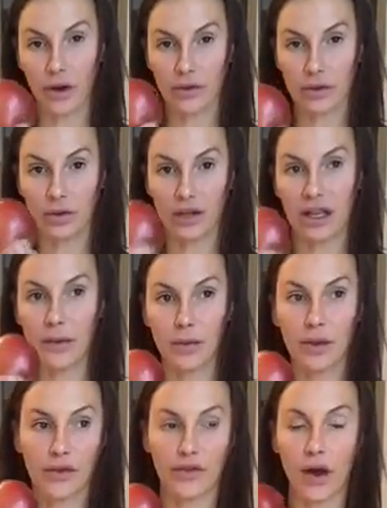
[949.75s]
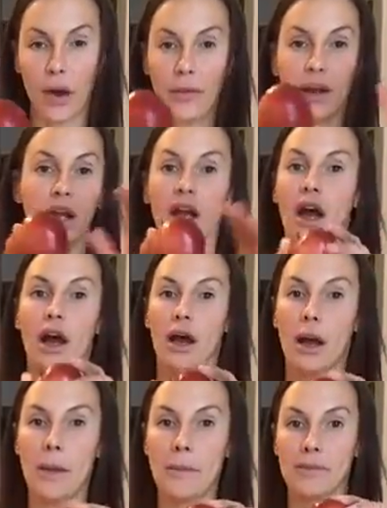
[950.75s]
will keep you from
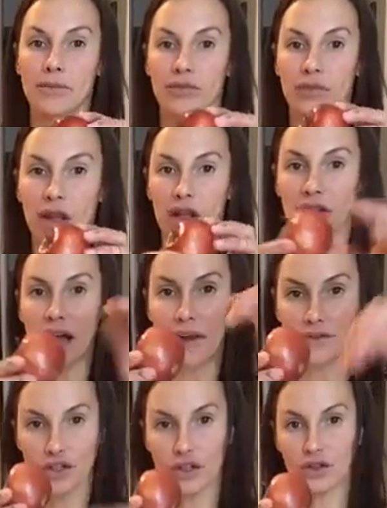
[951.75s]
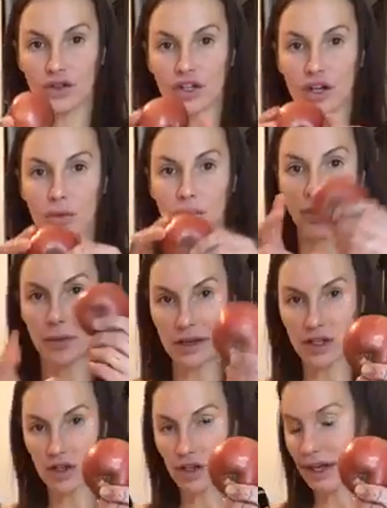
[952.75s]
the afternoon slump. Make
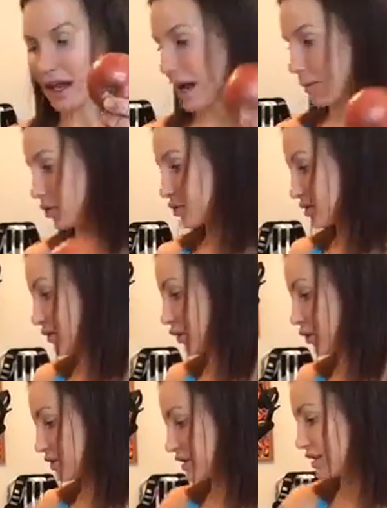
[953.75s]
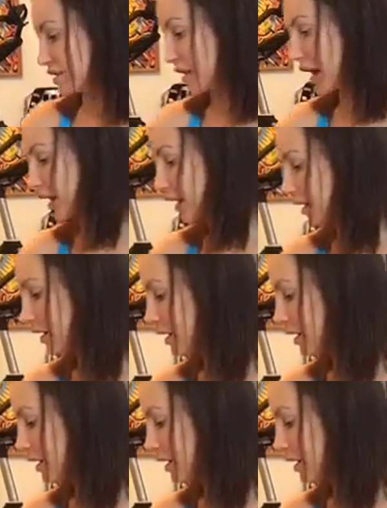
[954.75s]
sure you get apples involved in your diet.